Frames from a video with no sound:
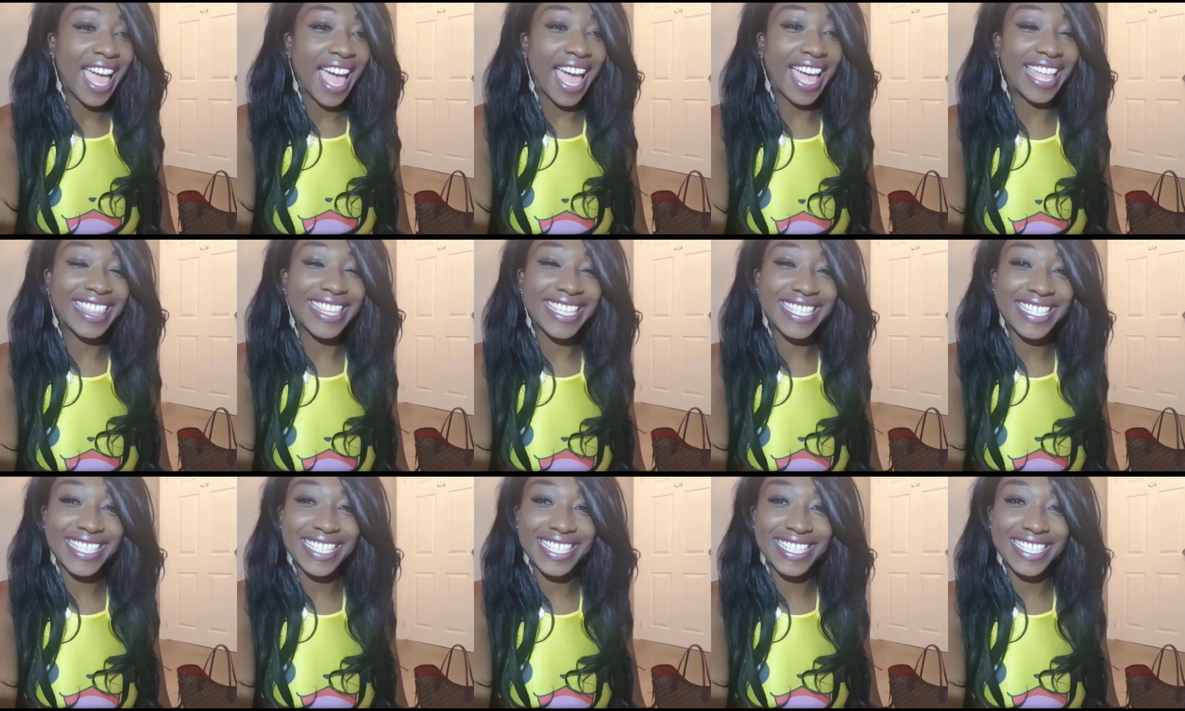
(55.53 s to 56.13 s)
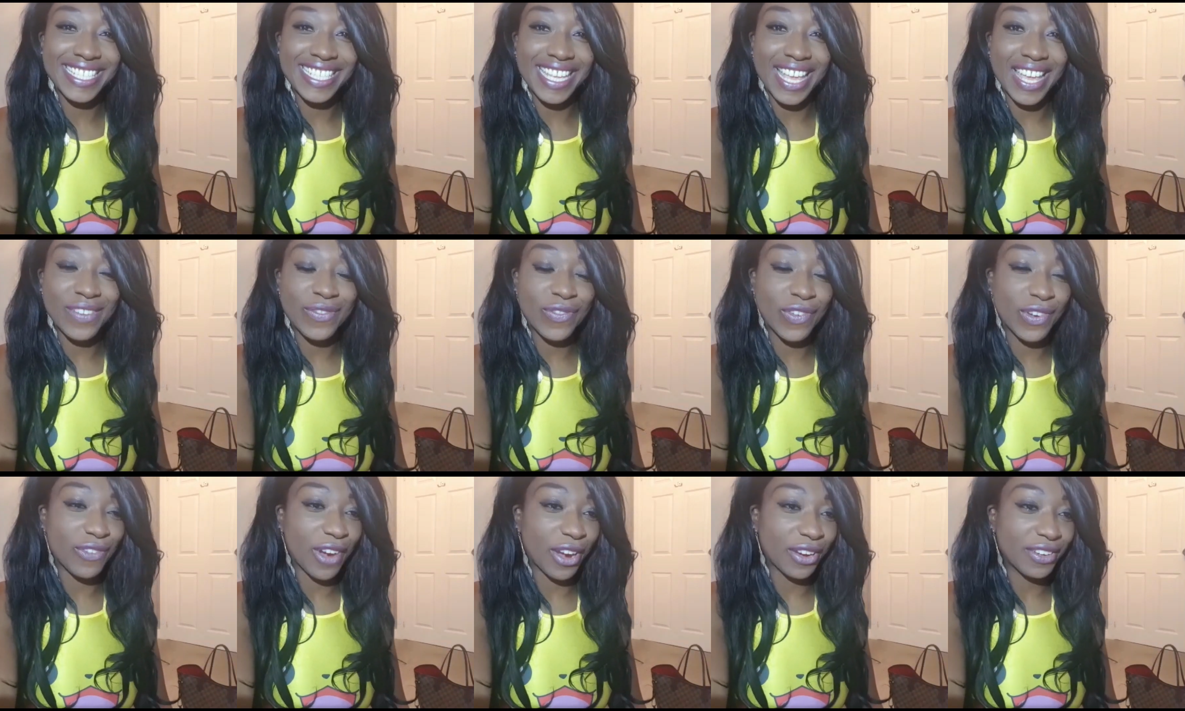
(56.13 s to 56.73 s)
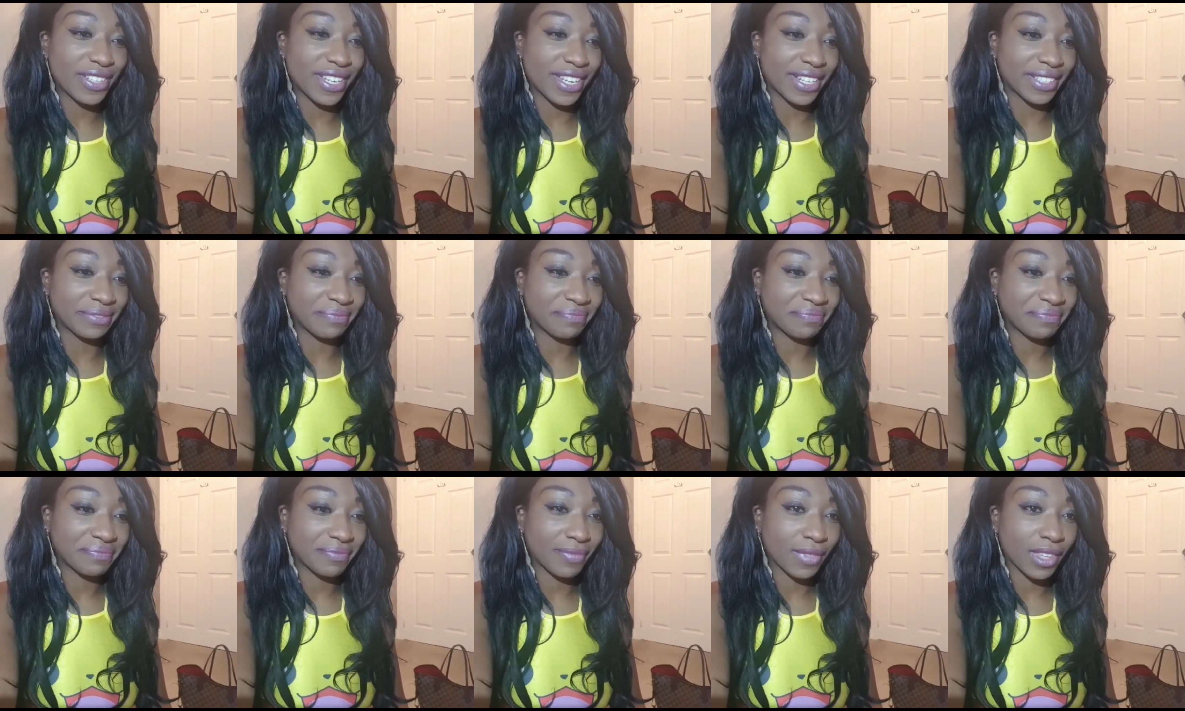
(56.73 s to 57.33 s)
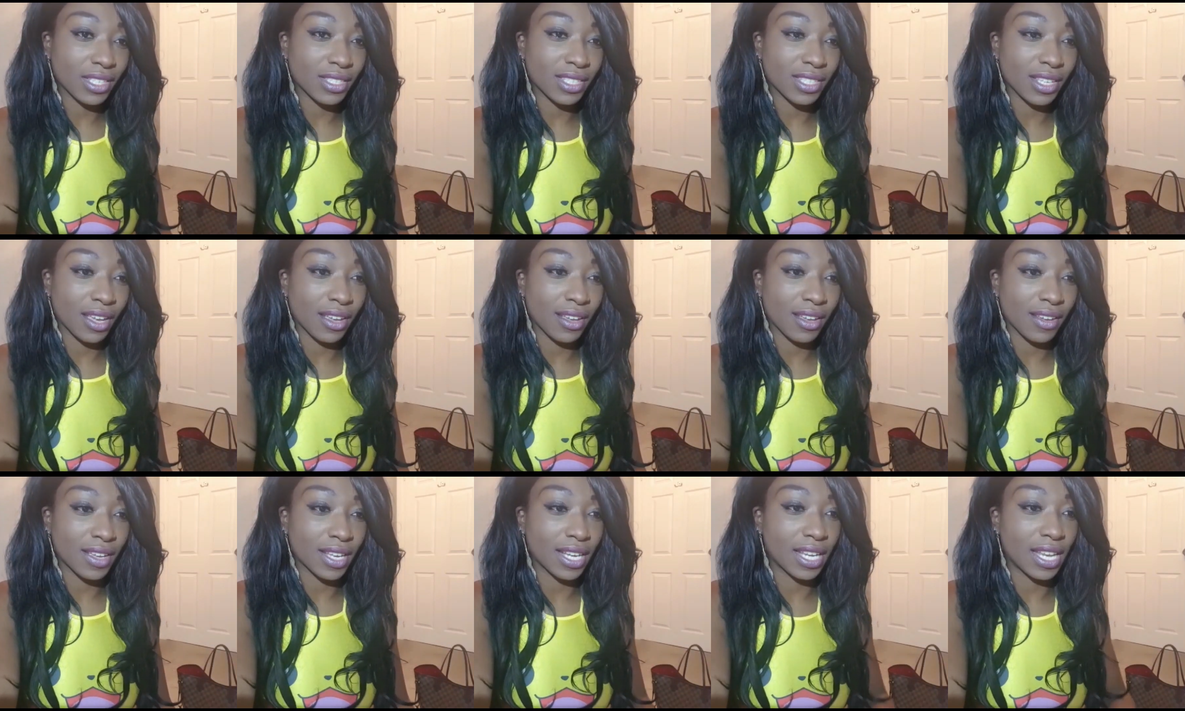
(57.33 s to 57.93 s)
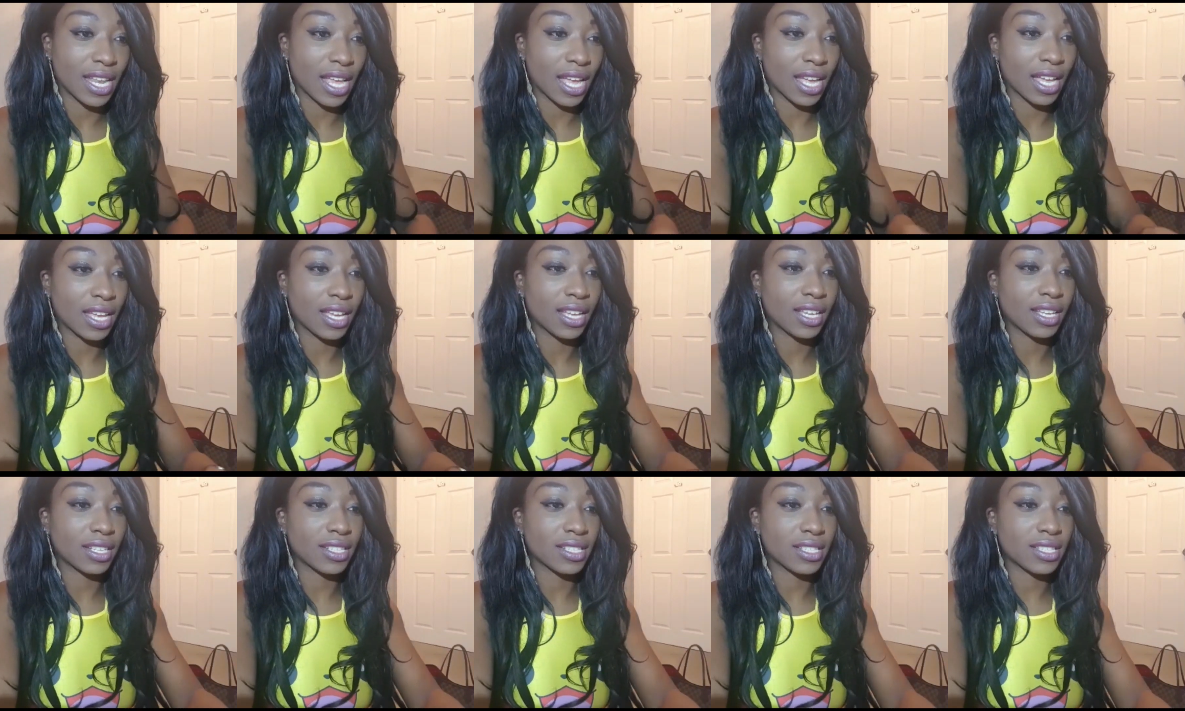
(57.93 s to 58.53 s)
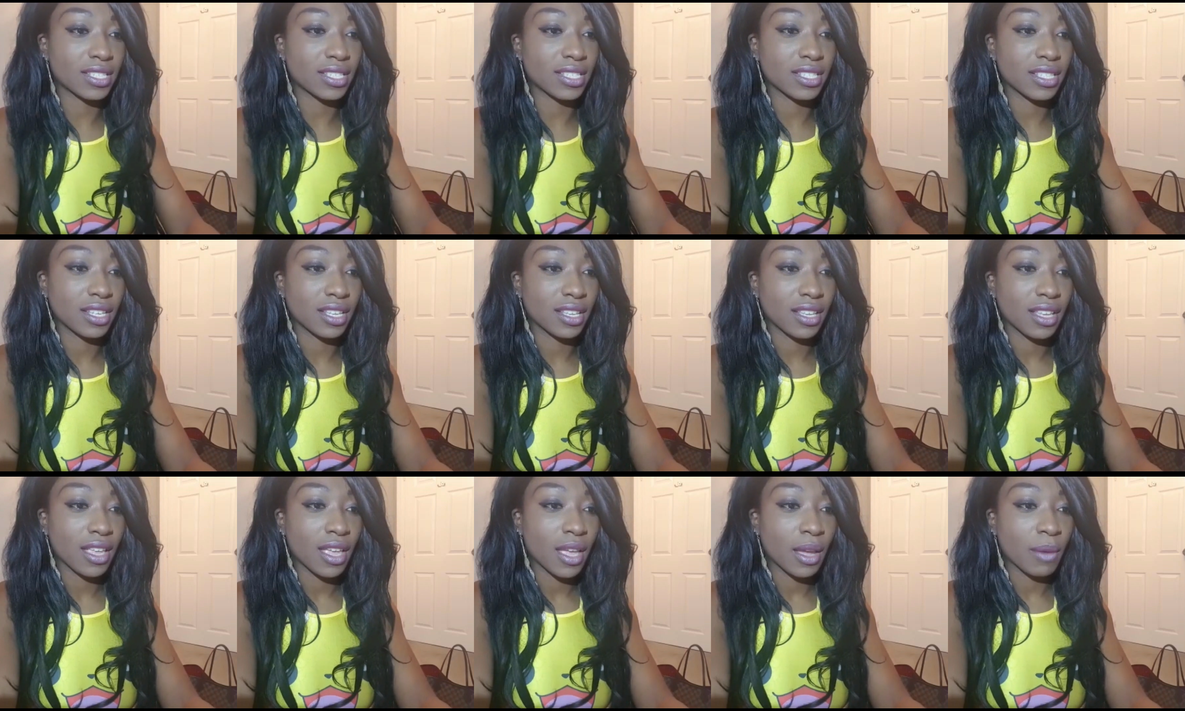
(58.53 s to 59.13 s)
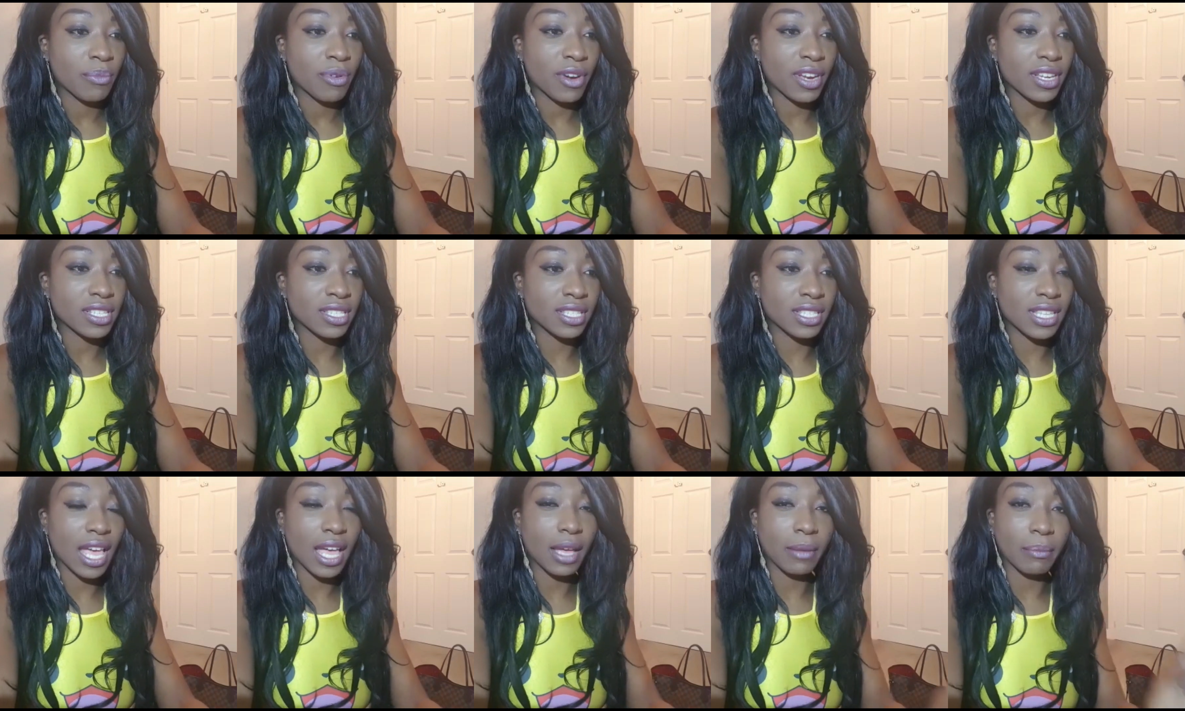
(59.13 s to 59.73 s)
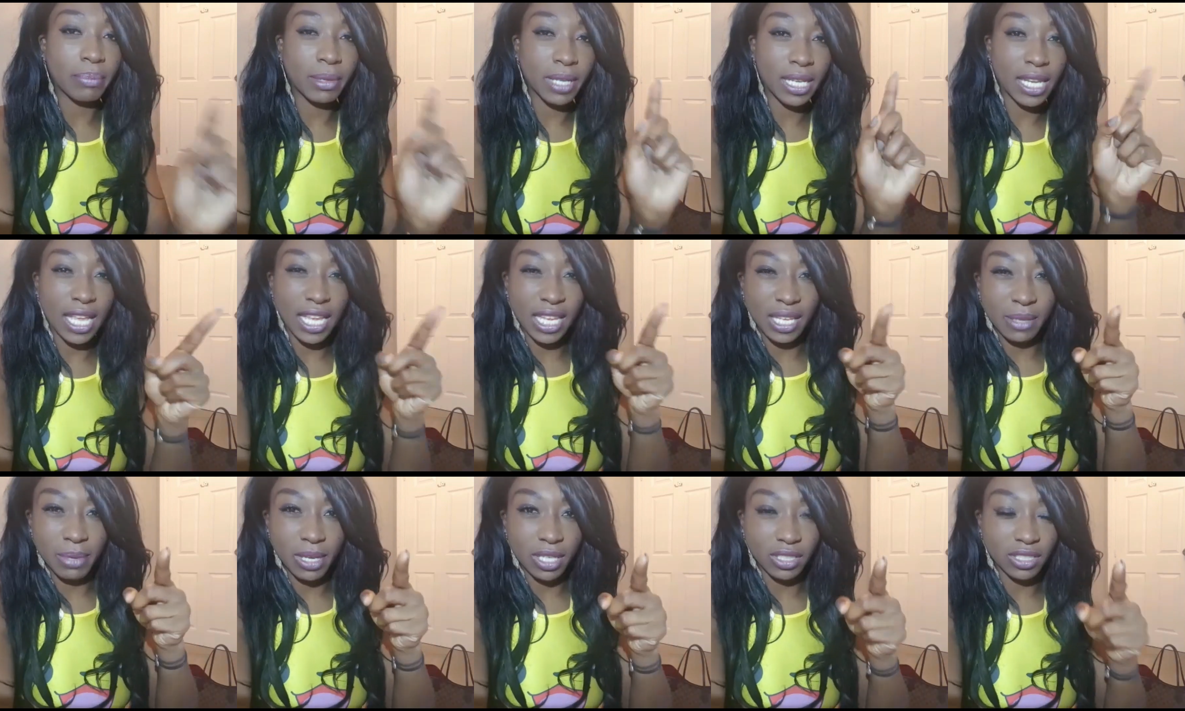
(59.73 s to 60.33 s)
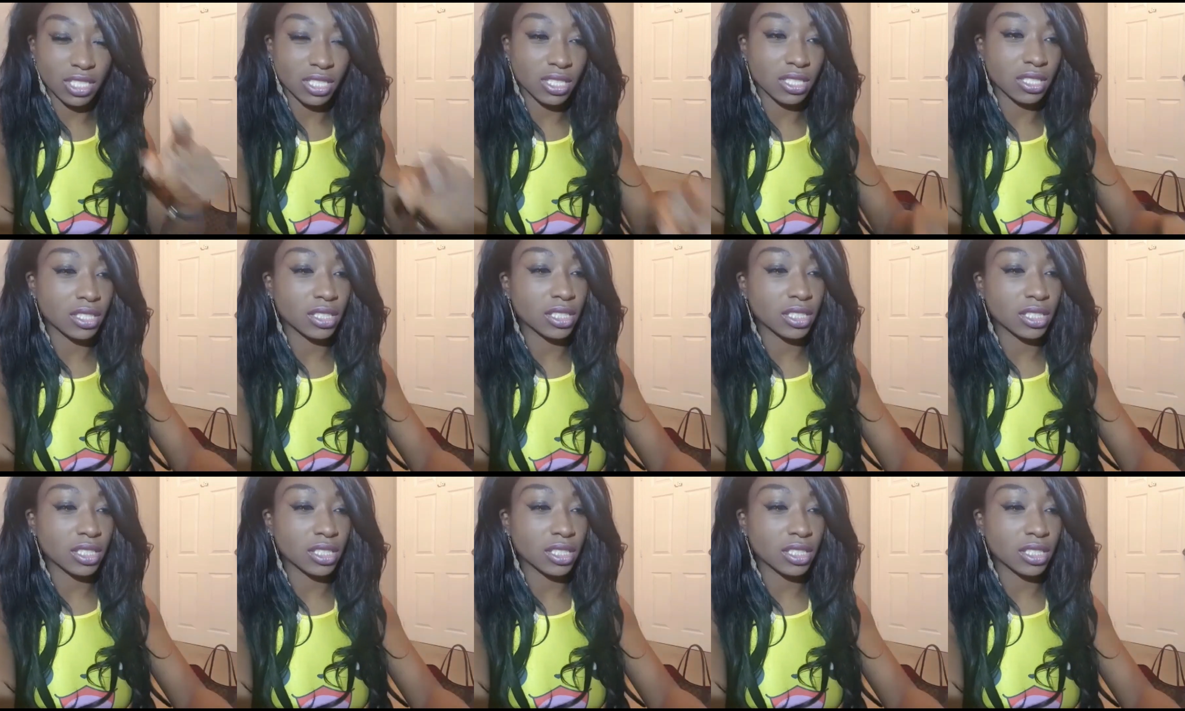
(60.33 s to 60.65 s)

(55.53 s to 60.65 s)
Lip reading: And this is Verona. So let's press that play button.